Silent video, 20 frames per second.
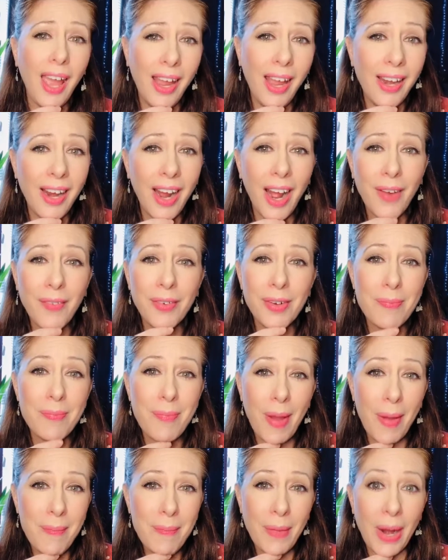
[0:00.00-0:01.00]
I
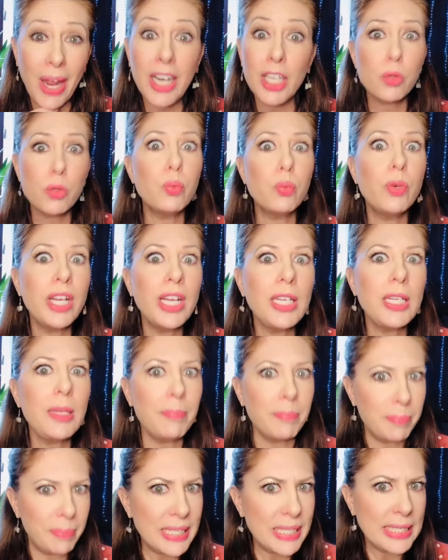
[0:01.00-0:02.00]
remember, and it's really
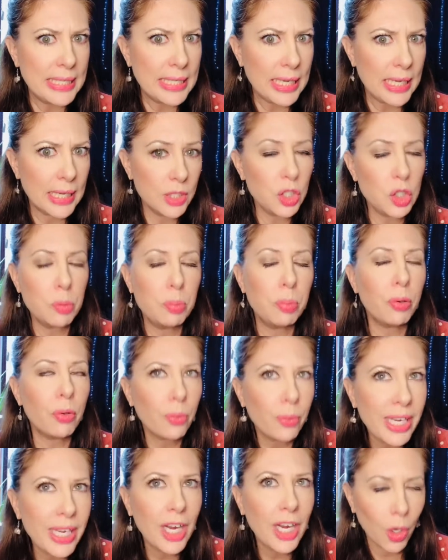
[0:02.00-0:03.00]
busy. It's
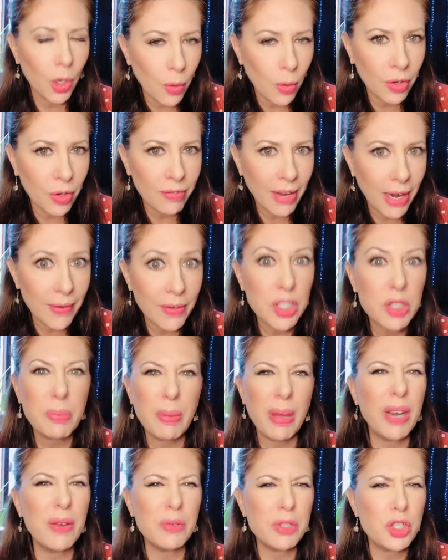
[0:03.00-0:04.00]
pre-coronavirus,
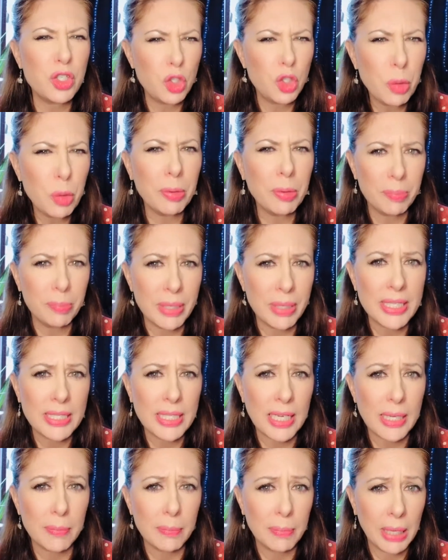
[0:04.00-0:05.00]
but it was super
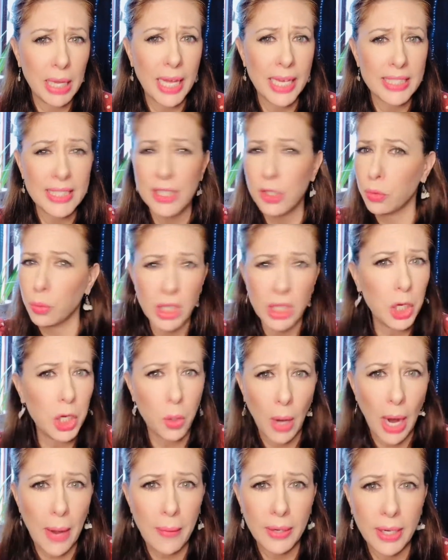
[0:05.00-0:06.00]
busy place. It's really
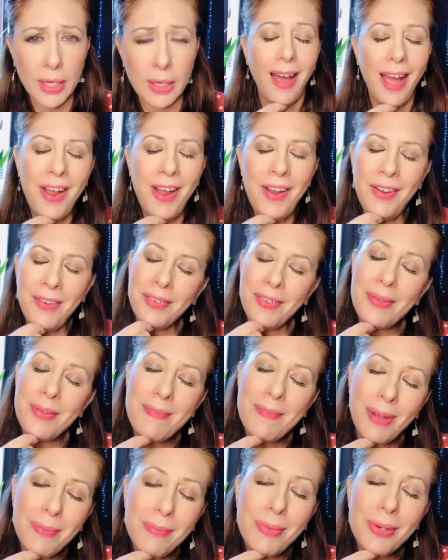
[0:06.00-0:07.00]
crowded. I
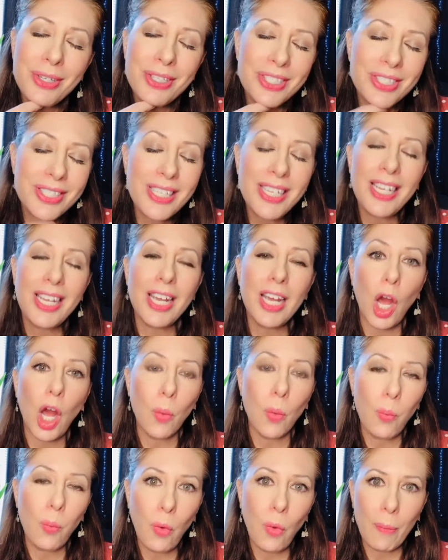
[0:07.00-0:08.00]
remember seeing a
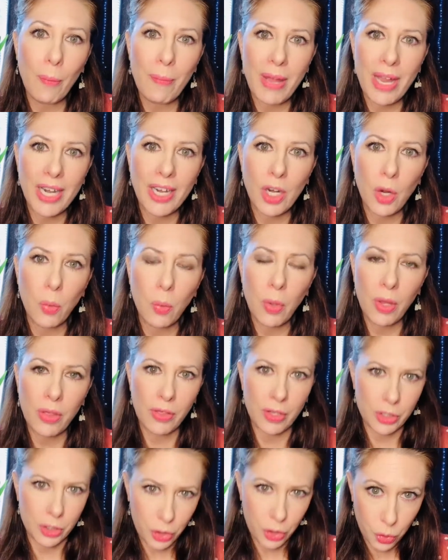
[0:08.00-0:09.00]
woman with
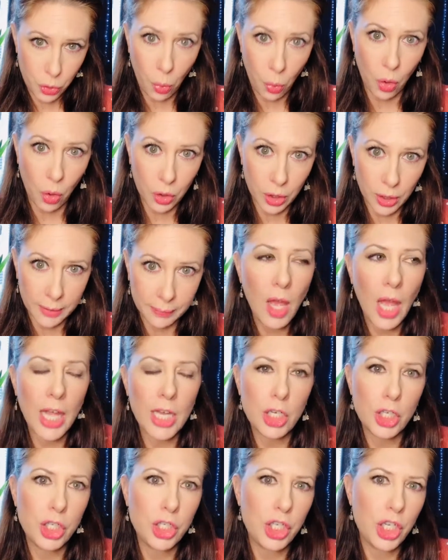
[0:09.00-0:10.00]
a stroller
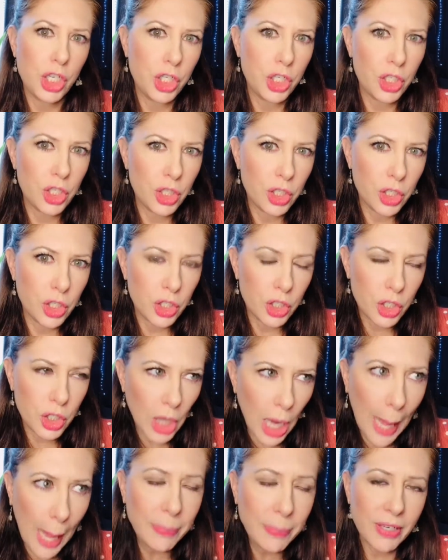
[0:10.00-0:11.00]
and she
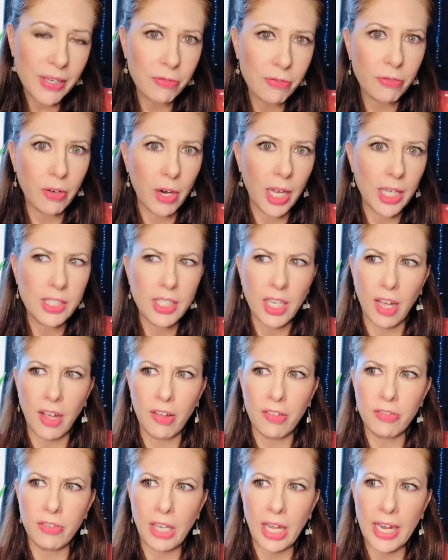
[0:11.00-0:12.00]
stopped in front
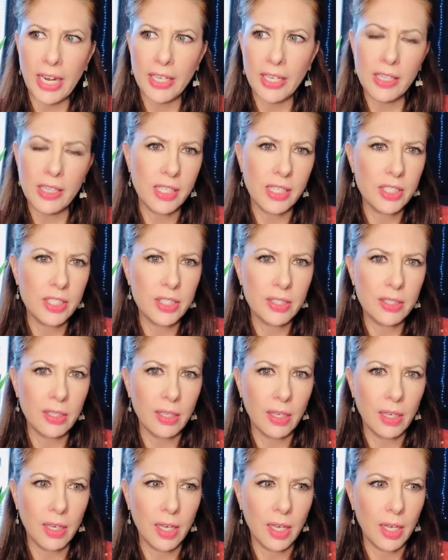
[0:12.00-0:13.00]
of like this,
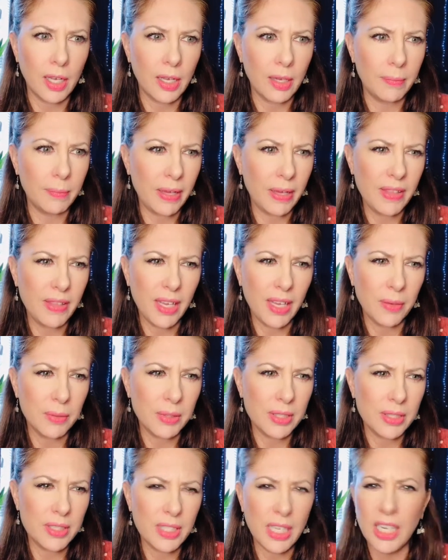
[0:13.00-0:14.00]
um, I think it
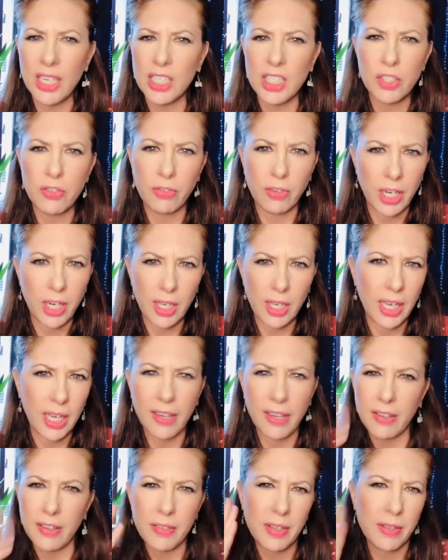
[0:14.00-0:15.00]
was Innisfree,
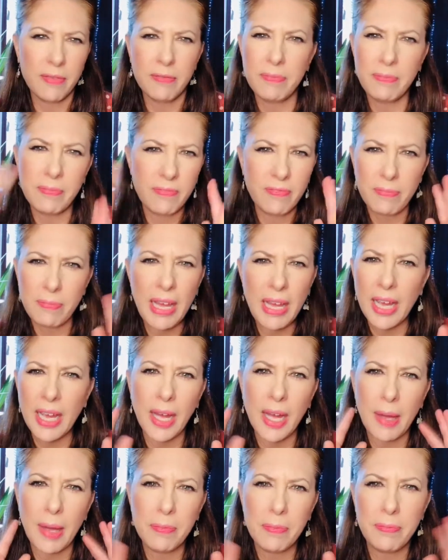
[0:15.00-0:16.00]
like a, a
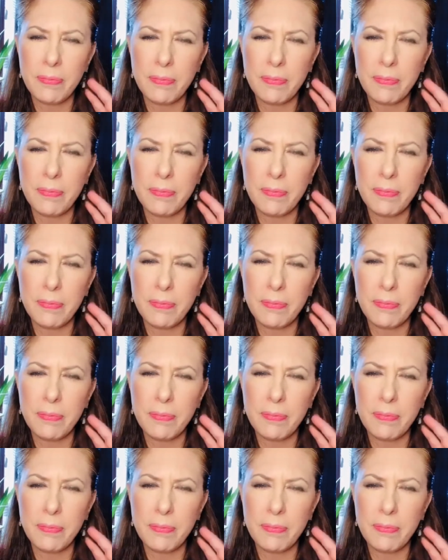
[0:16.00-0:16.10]
makeup,